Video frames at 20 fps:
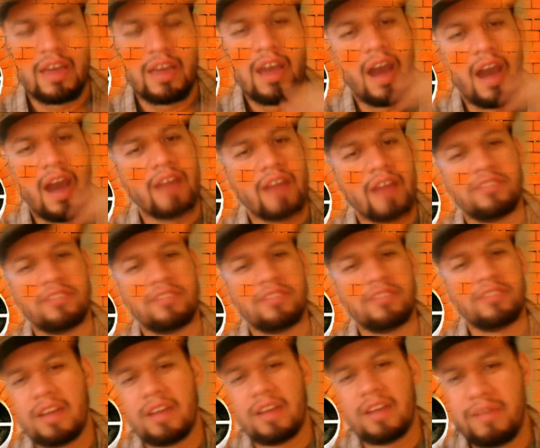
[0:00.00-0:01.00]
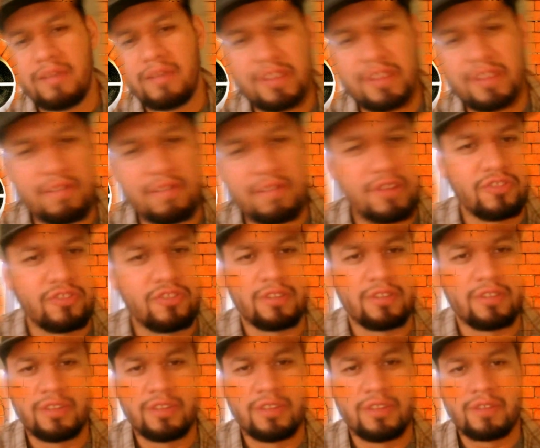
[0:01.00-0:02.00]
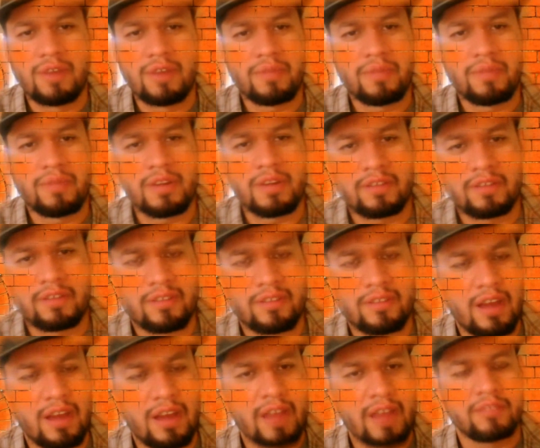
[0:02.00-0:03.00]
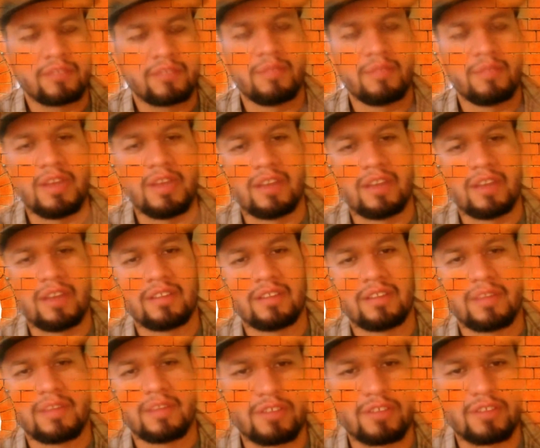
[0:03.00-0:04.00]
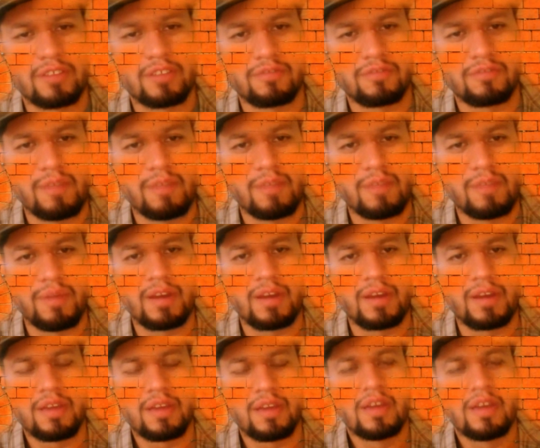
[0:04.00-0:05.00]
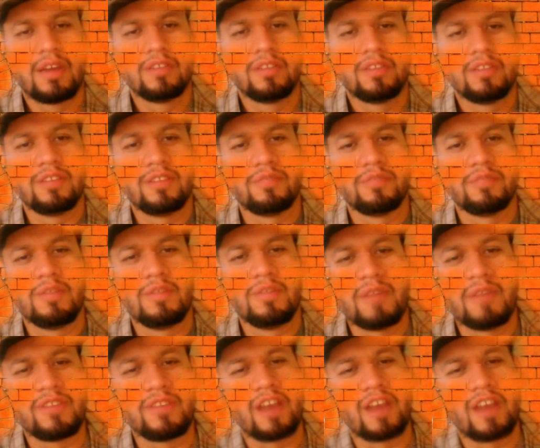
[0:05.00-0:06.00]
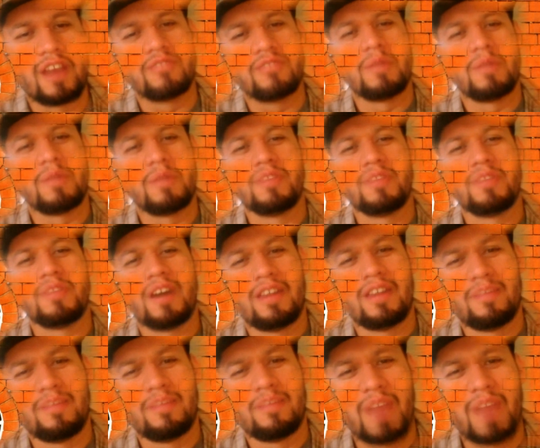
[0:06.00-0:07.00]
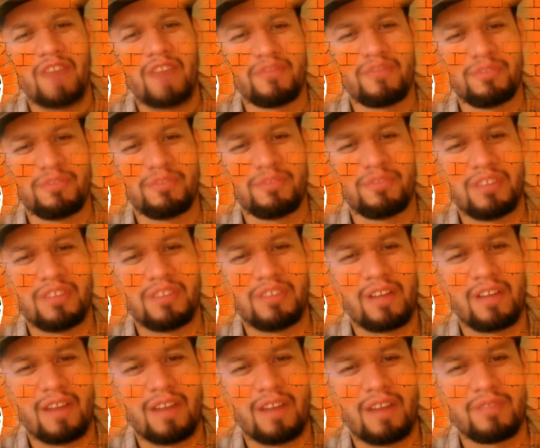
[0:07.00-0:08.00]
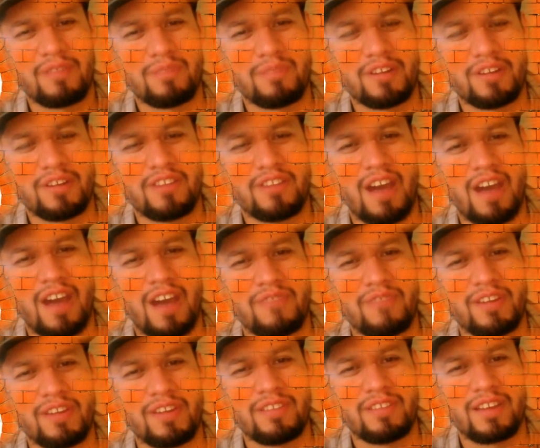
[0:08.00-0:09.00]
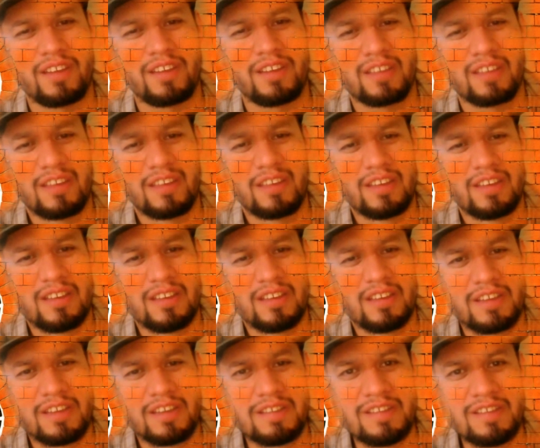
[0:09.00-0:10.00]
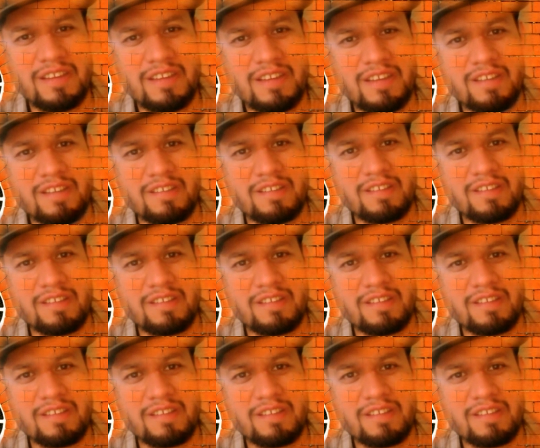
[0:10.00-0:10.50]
Honestly, I love the original Lethal Weapon. To me, that's like the best one. But this movie, if you guys remember the bathroom scene with Murtaugh when he's like, yeah.